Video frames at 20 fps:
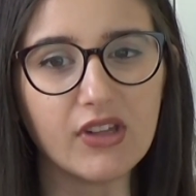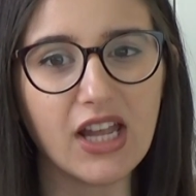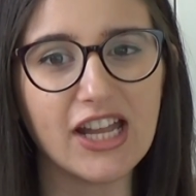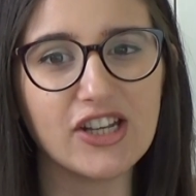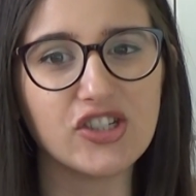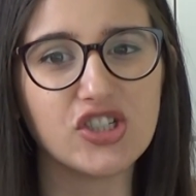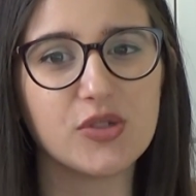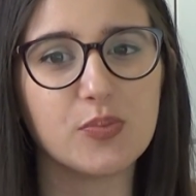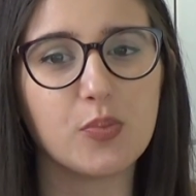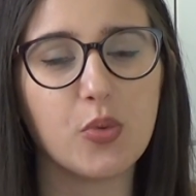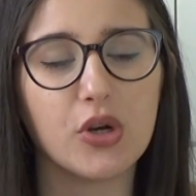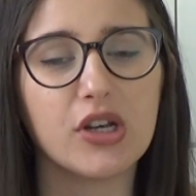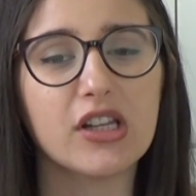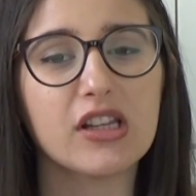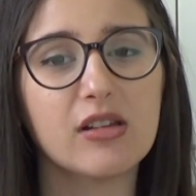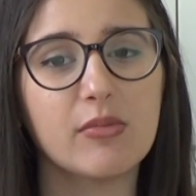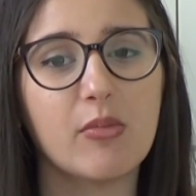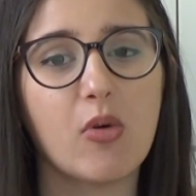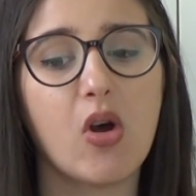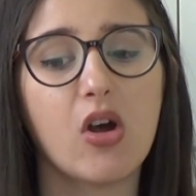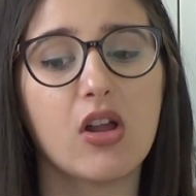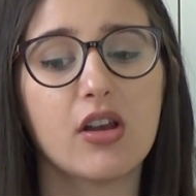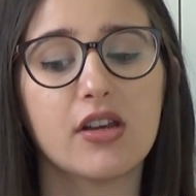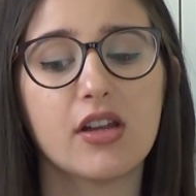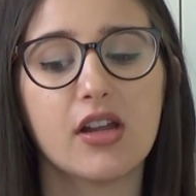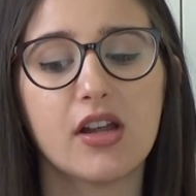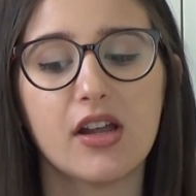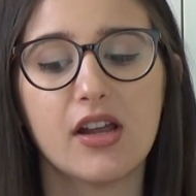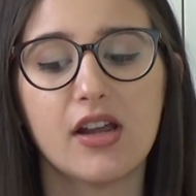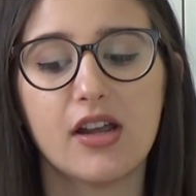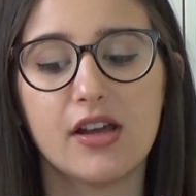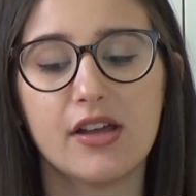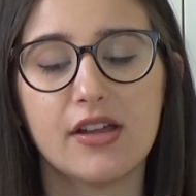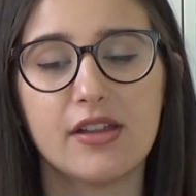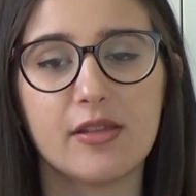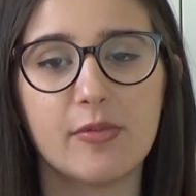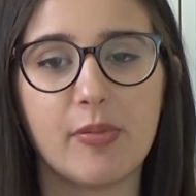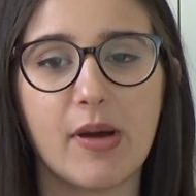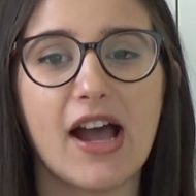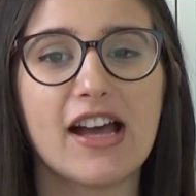and just putting them on
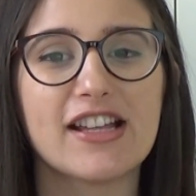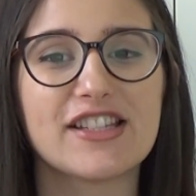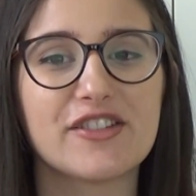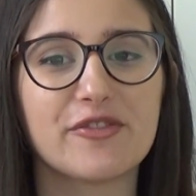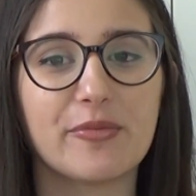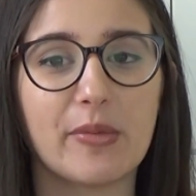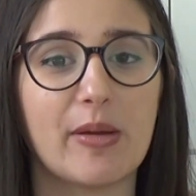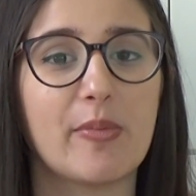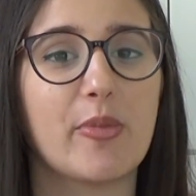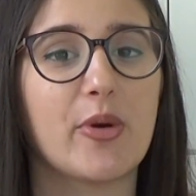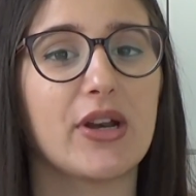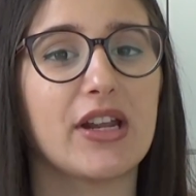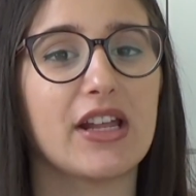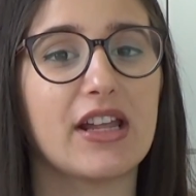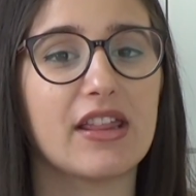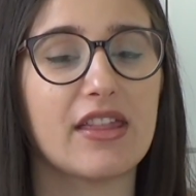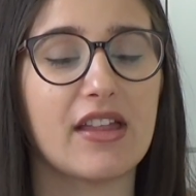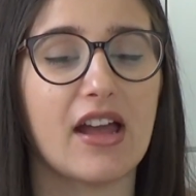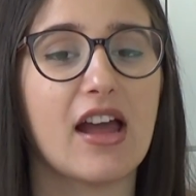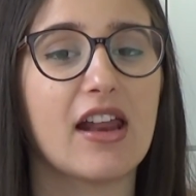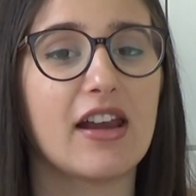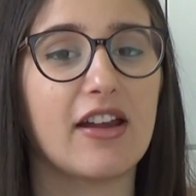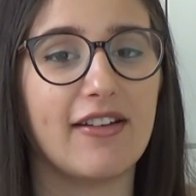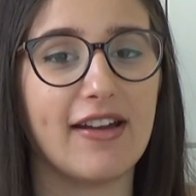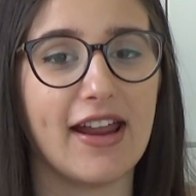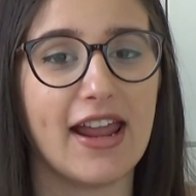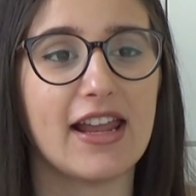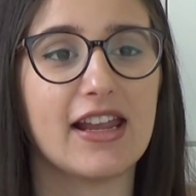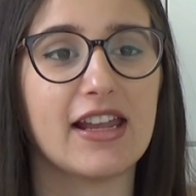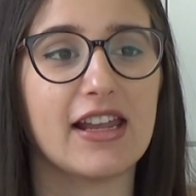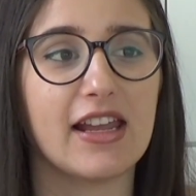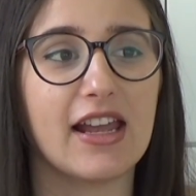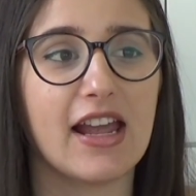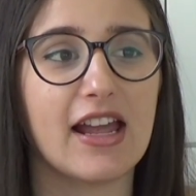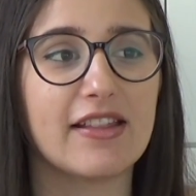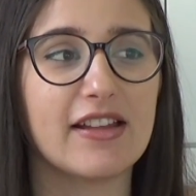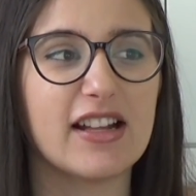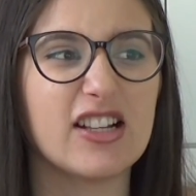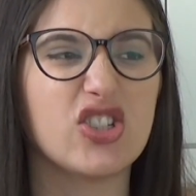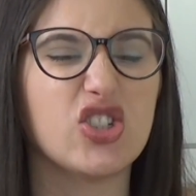the parts of my body that are aching,
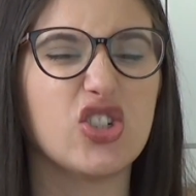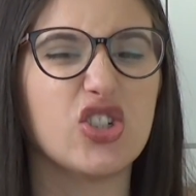and that's